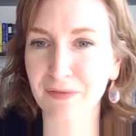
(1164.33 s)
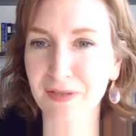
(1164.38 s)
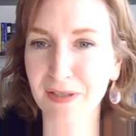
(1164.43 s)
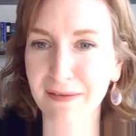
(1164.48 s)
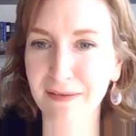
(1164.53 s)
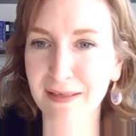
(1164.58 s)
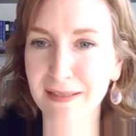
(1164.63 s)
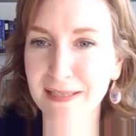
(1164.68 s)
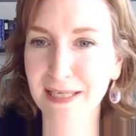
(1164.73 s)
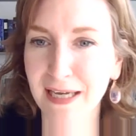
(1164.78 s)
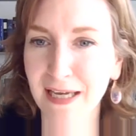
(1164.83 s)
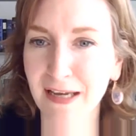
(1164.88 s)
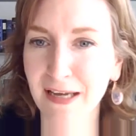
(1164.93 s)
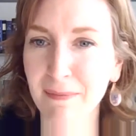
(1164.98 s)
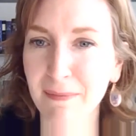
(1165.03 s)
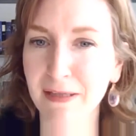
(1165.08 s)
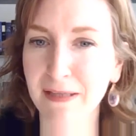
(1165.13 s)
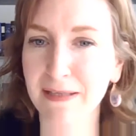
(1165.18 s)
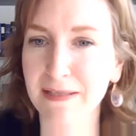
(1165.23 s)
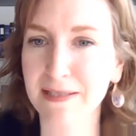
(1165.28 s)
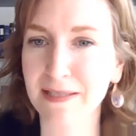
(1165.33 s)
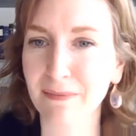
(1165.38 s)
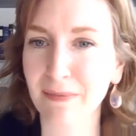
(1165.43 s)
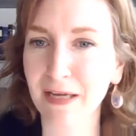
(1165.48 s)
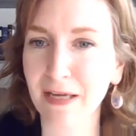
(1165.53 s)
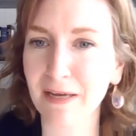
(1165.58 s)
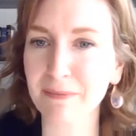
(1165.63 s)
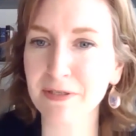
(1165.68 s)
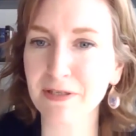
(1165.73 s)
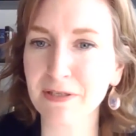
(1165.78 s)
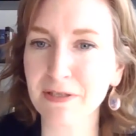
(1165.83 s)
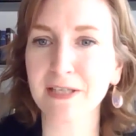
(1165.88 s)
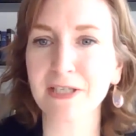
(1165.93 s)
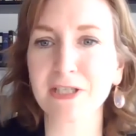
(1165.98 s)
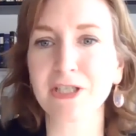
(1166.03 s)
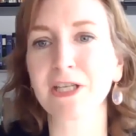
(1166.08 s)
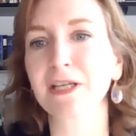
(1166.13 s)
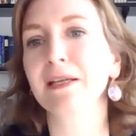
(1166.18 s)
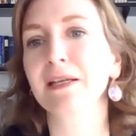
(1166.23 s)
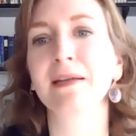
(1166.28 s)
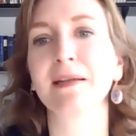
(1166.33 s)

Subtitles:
during that time, at least in my observation.